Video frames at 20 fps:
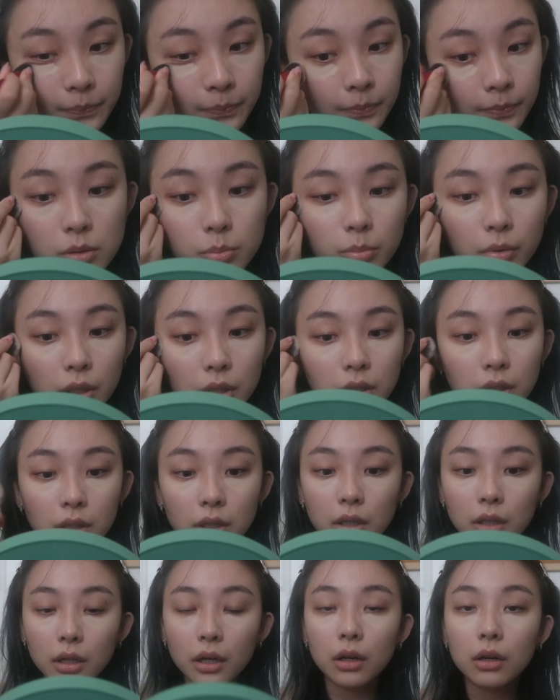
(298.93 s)
Just
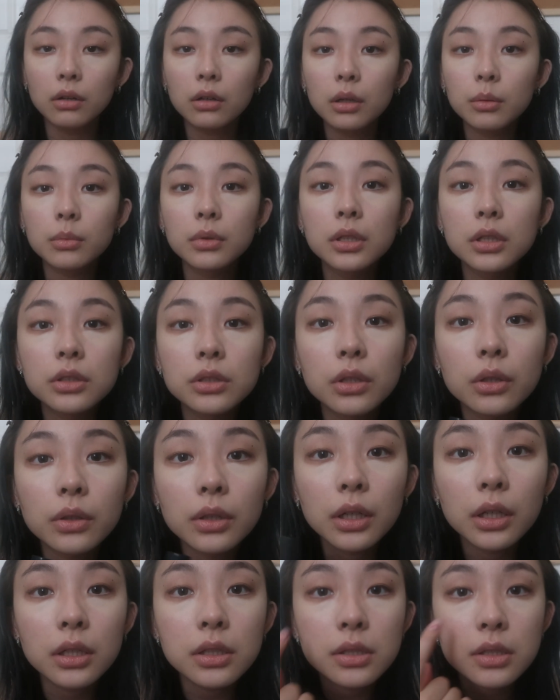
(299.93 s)
blending it out, I'm gonna show
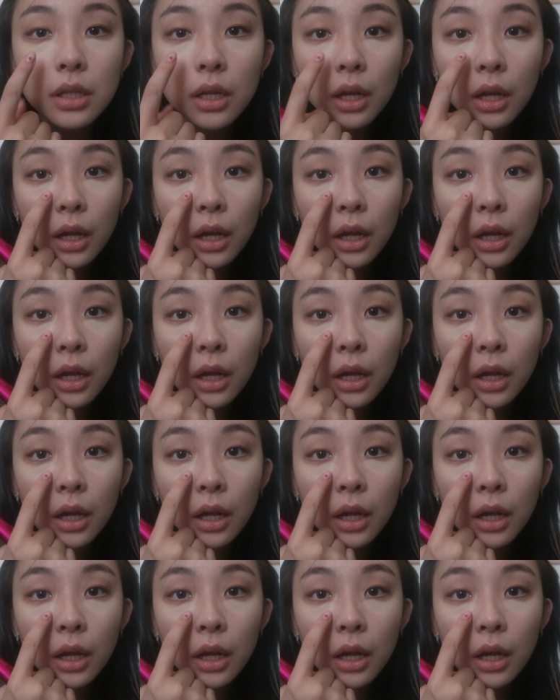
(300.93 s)
you guys.